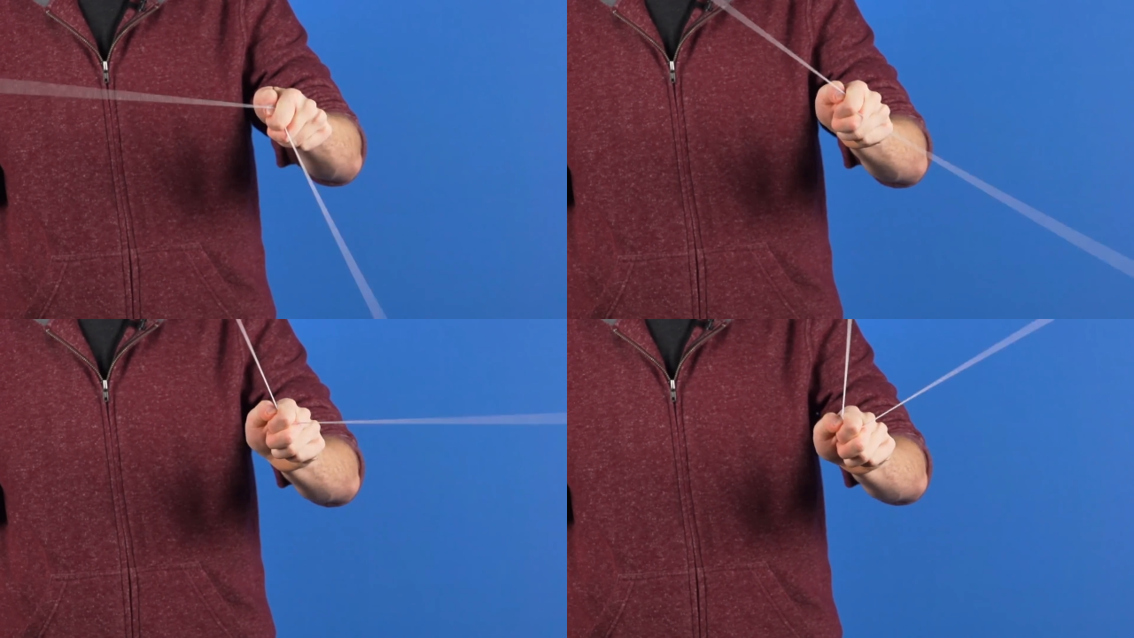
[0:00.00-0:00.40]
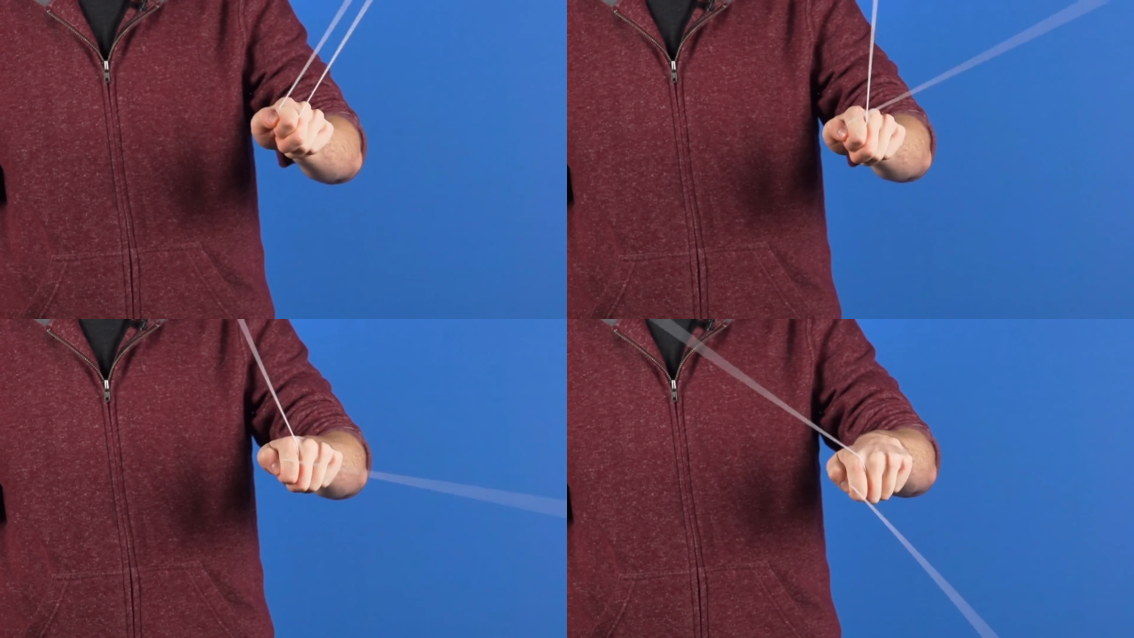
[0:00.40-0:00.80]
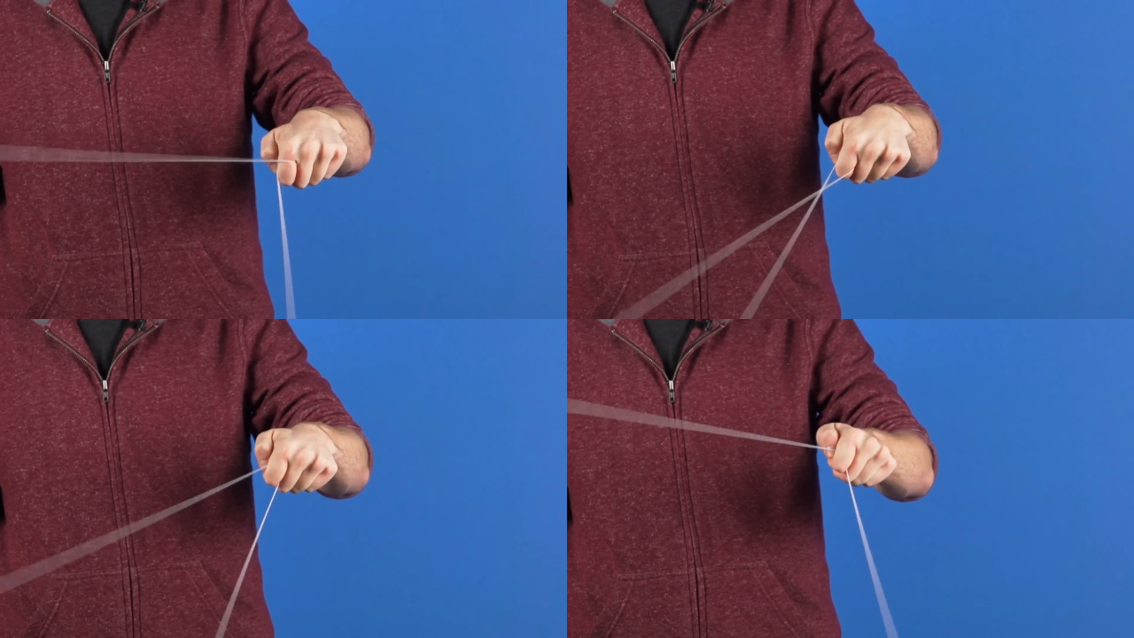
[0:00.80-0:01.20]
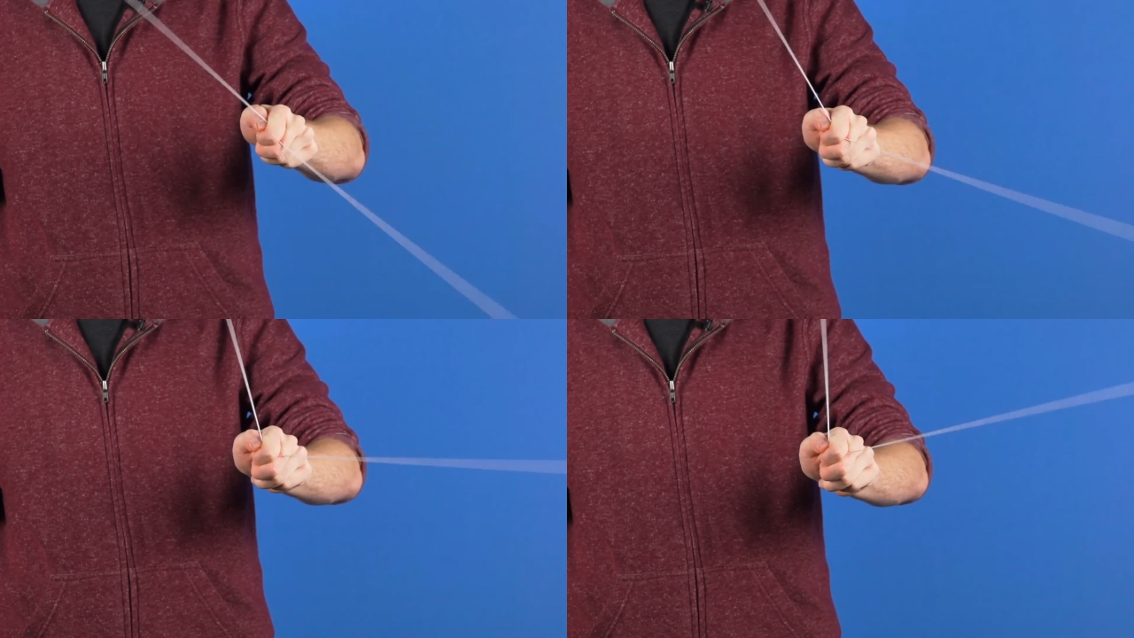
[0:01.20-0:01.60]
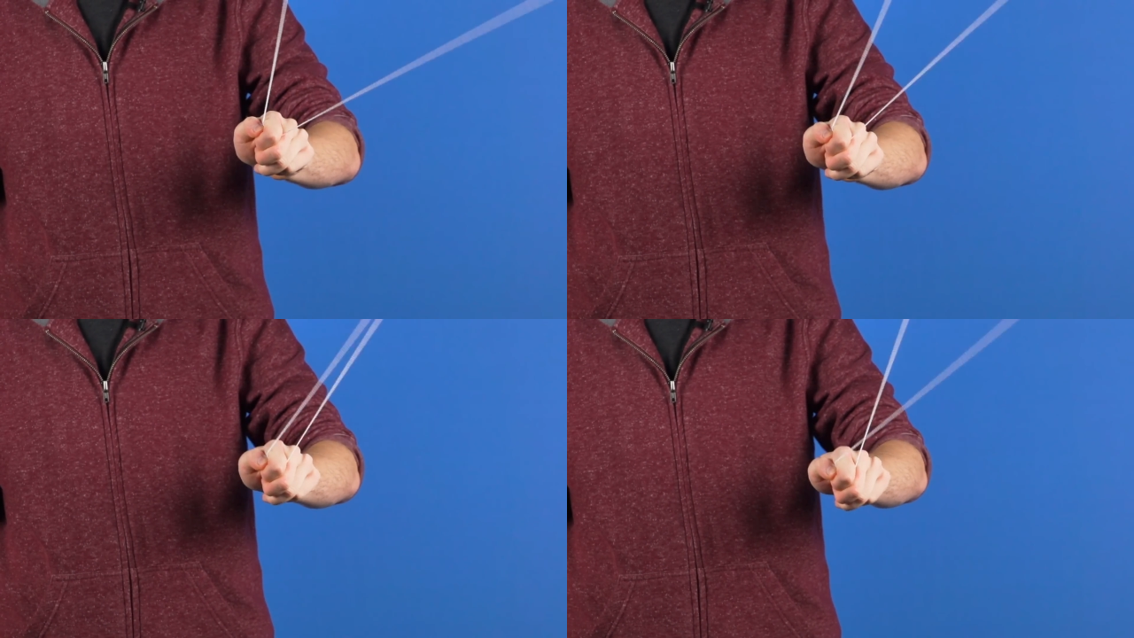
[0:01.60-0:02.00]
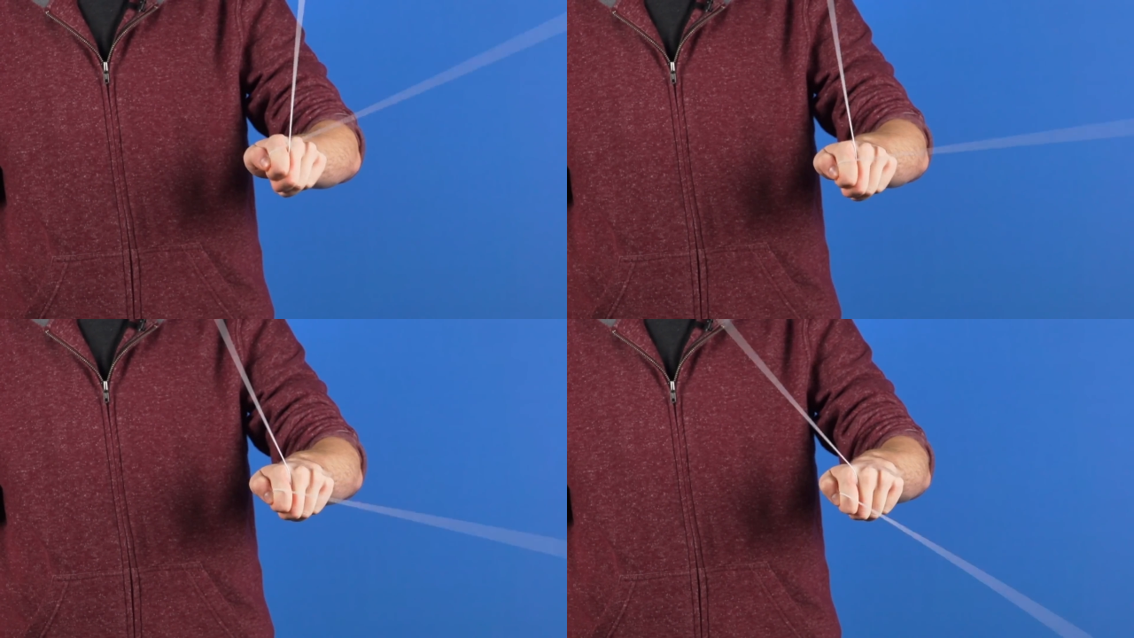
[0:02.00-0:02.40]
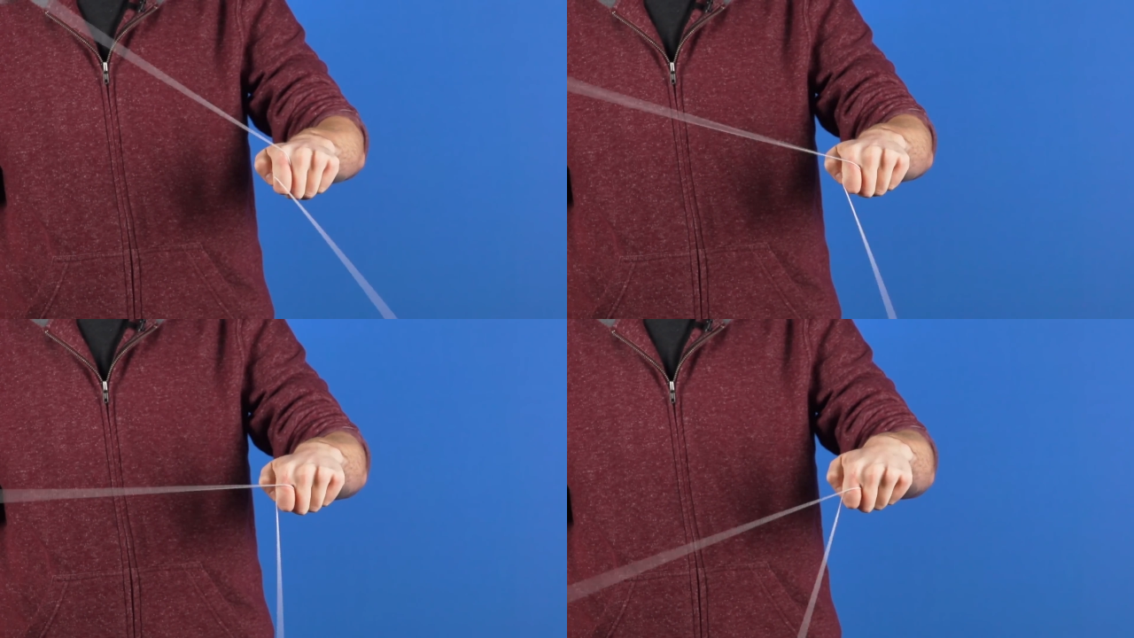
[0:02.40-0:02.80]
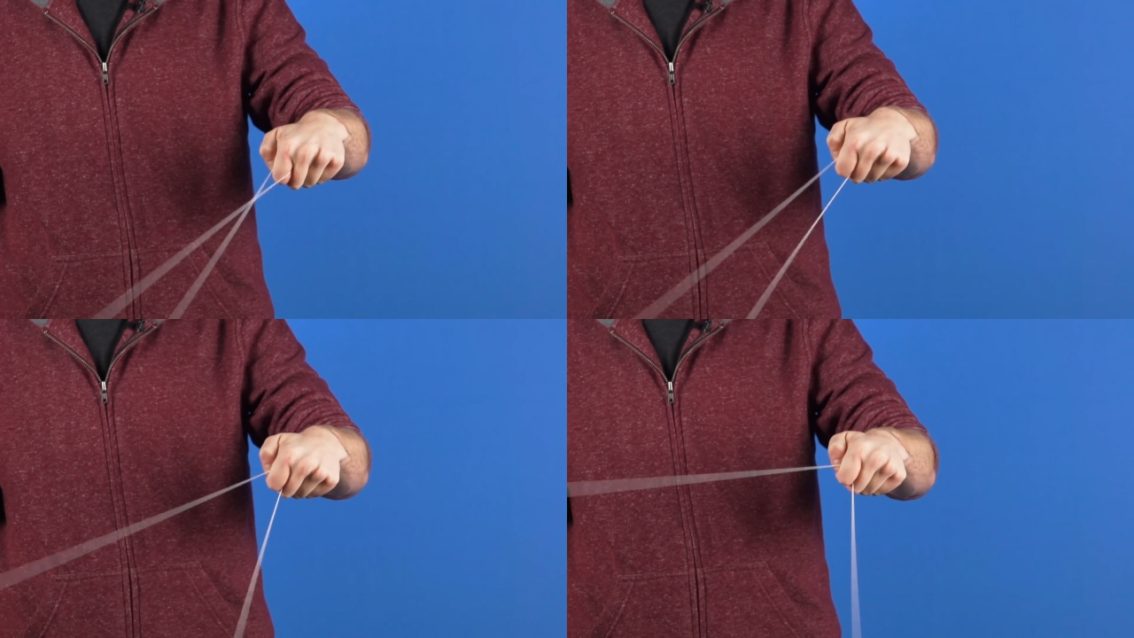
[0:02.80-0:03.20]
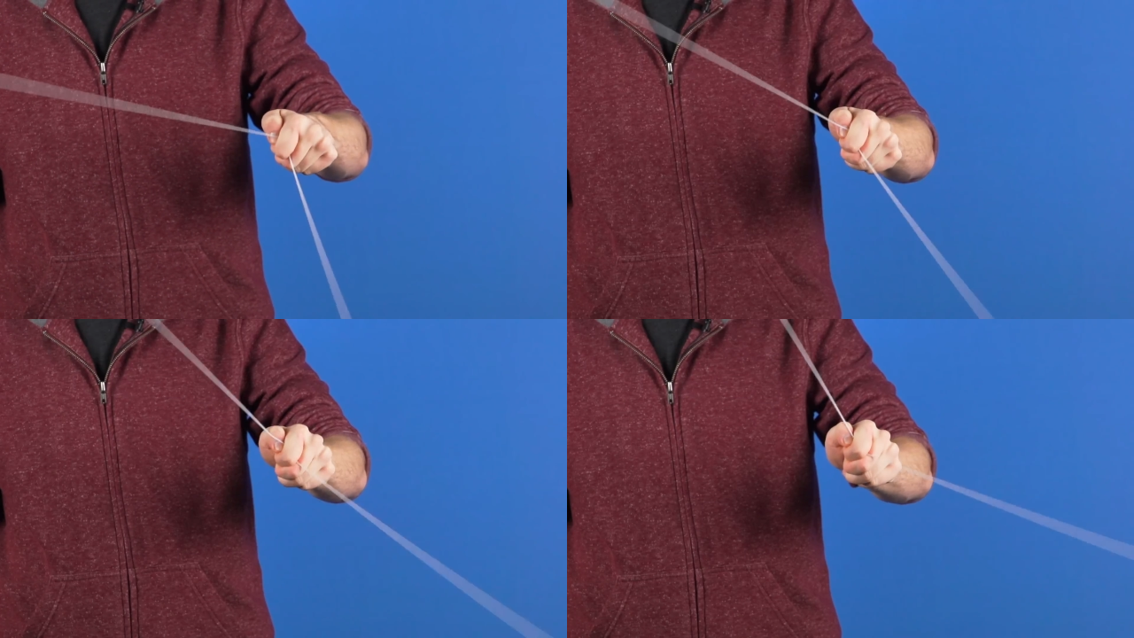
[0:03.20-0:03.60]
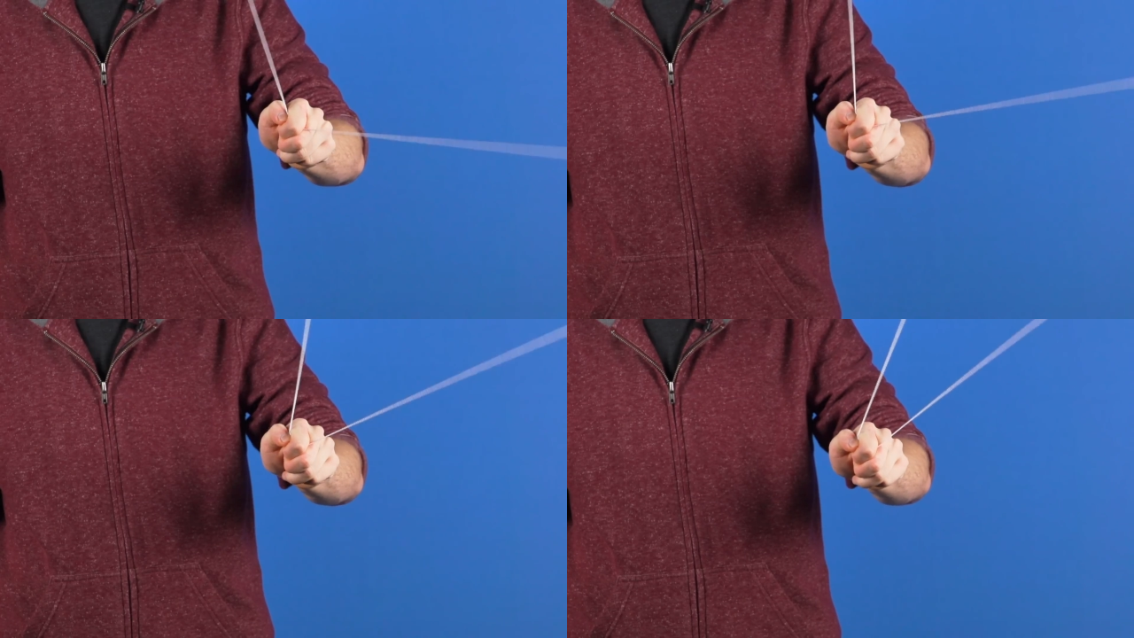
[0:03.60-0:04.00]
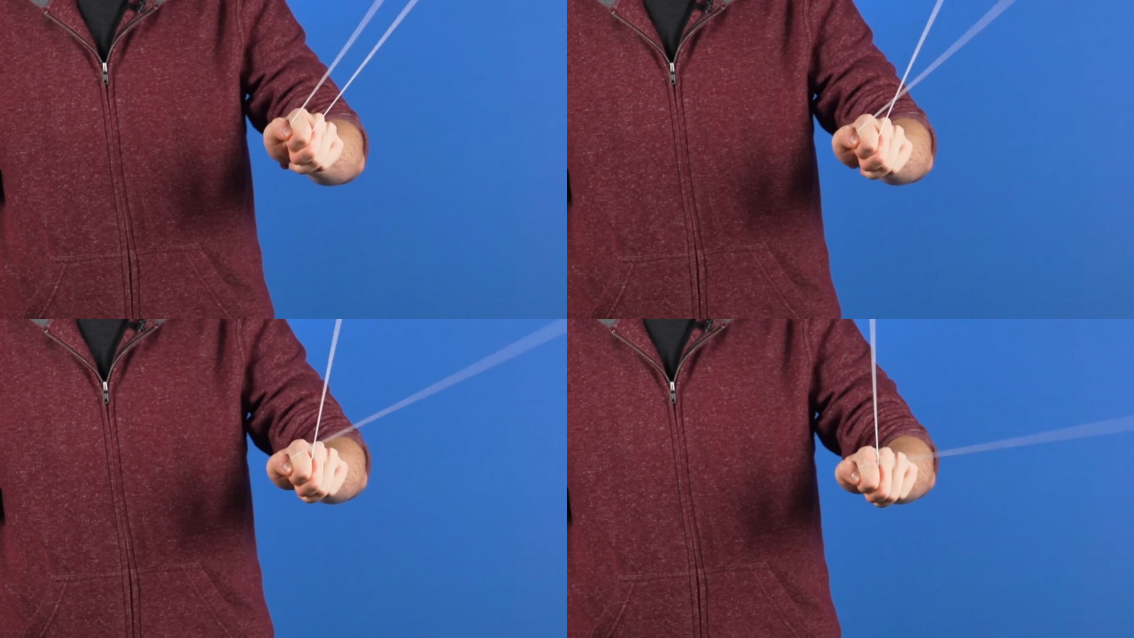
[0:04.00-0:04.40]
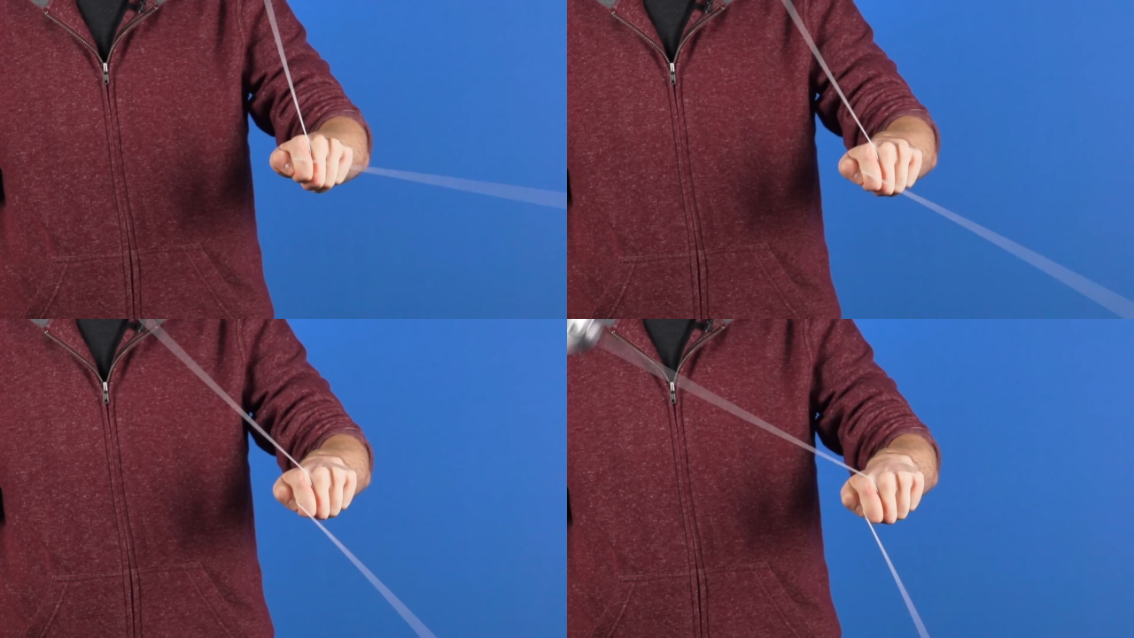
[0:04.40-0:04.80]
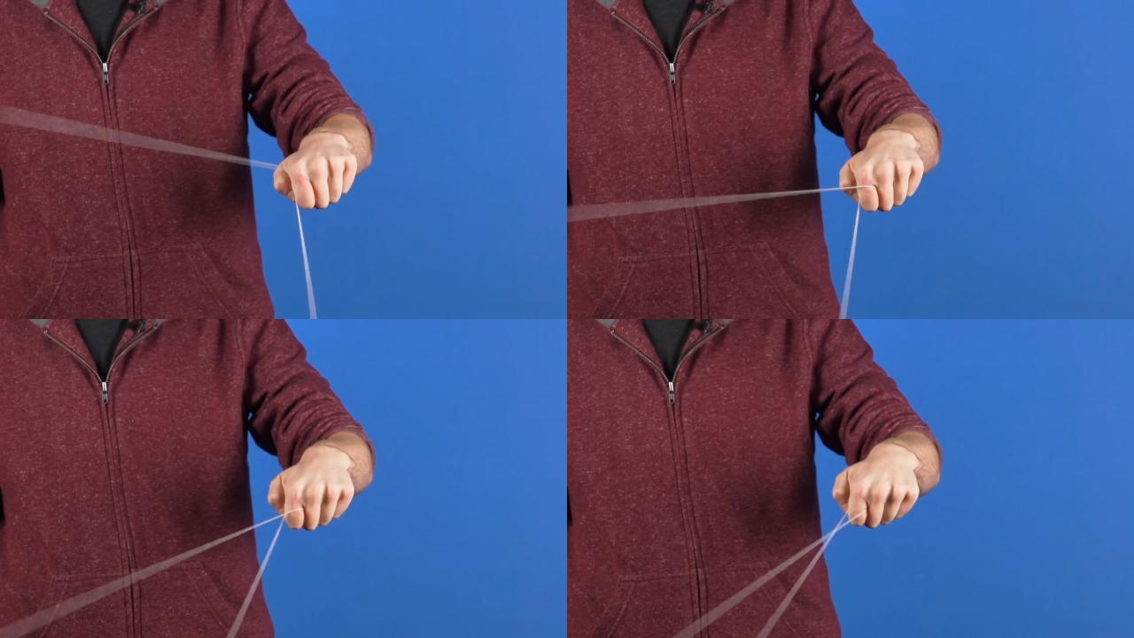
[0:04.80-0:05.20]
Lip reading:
Nobody's mouth can be seen.